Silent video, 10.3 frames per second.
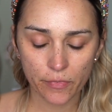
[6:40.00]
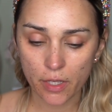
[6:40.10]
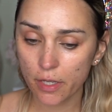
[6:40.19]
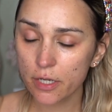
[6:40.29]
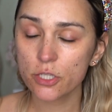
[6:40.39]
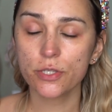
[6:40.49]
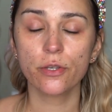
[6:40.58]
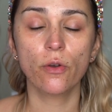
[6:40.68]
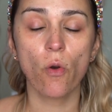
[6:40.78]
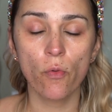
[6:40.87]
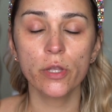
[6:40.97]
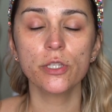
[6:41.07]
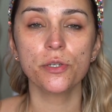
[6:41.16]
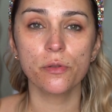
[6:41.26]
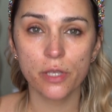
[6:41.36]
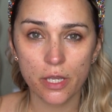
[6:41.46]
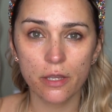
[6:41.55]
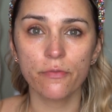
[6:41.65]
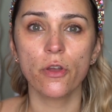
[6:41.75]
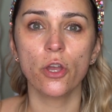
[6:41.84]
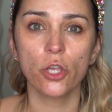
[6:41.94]
It is going to
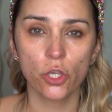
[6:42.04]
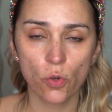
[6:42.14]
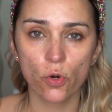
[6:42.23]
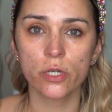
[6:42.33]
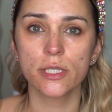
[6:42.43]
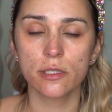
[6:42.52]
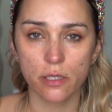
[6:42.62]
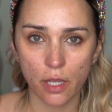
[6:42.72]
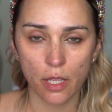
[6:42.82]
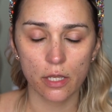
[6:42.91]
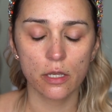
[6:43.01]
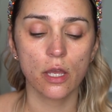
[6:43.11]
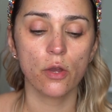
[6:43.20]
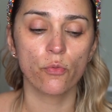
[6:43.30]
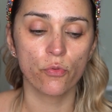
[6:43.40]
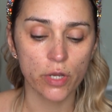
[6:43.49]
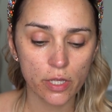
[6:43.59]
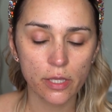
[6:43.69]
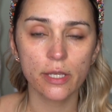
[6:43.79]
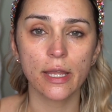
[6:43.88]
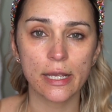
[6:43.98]
leave your skin
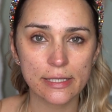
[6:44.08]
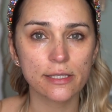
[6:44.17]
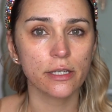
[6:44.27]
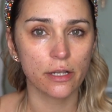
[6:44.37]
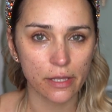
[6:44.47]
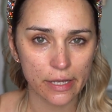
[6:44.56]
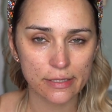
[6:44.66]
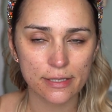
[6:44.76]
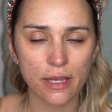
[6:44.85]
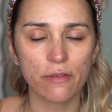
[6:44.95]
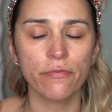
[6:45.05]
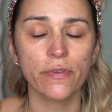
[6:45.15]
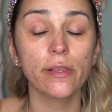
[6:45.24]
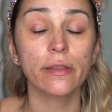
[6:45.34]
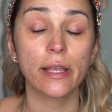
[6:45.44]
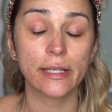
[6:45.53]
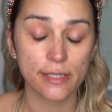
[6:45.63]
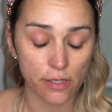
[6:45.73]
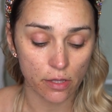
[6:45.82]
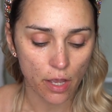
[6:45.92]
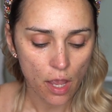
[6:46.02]
really nicely cleansed and feeling like
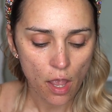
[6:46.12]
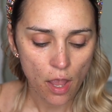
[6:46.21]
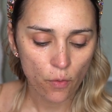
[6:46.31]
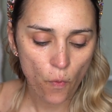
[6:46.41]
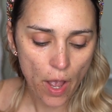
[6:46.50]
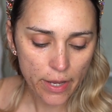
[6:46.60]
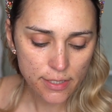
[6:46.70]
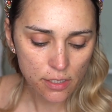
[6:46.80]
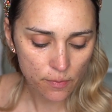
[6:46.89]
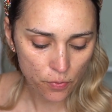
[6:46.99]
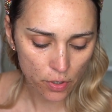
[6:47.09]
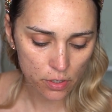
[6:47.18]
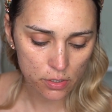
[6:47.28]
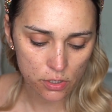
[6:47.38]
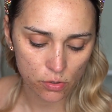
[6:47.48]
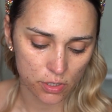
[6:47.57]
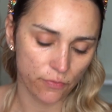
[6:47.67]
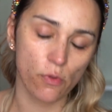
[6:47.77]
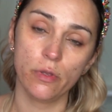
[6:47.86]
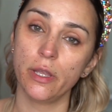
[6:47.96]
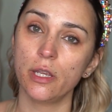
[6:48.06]
silk. And why is it important to
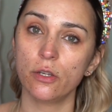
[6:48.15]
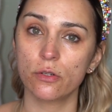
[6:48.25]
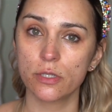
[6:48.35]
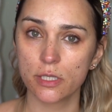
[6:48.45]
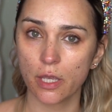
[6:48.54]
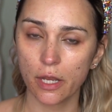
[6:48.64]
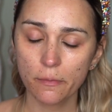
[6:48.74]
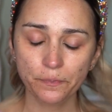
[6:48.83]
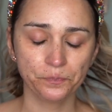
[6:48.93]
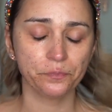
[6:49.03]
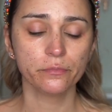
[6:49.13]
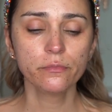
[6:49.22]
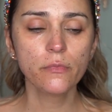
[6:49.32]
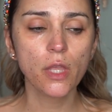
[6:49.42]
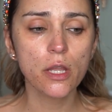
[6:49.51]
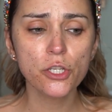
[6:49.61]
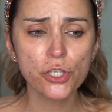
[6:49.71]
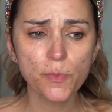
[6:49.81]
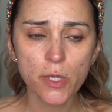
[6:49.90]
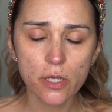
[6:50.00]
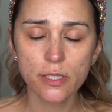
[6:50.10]
exfoliate your skin? It's just
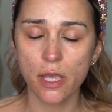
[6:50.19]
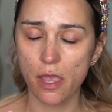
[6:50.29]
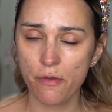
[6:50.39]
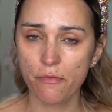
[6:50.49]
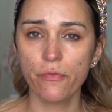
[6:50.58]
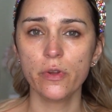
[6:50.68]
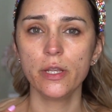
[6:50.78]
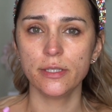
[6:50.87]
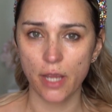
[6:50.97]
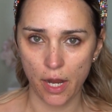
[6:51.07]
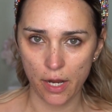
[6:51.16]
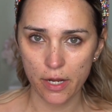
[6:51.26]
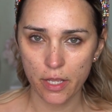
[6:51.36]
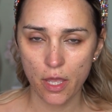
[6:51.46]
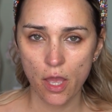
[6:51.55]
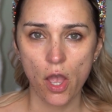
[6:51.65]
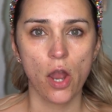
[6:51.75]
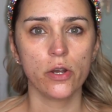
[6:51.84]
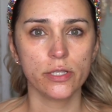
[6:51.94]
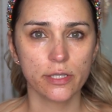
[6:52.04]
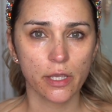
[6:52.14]
because every day
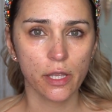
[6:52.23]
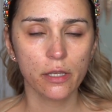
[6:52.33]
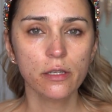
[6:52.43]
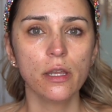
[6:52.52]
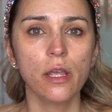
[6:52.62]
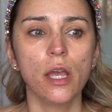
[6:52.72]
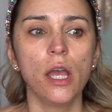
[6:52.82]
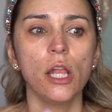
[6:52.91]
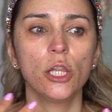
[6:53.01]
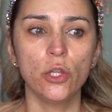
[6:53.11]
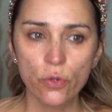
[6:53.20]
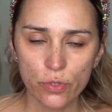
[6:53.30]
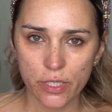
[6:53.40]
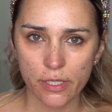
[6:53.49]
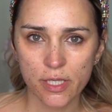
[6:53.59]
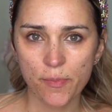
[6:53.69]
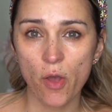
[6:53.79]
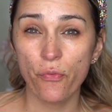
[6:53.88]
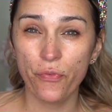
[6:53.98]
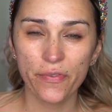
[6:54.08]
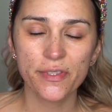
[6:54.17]
our skin loses about
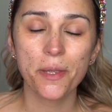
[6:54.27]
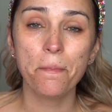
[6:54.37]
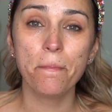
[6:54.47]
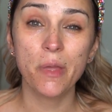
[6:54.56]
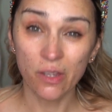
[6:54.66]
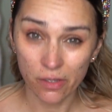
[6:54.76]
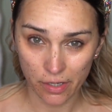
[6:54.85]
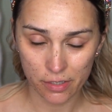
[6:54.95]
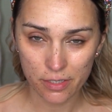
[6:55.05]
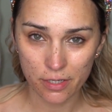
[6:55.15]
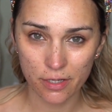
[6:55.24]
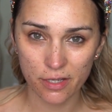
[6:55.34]
50 million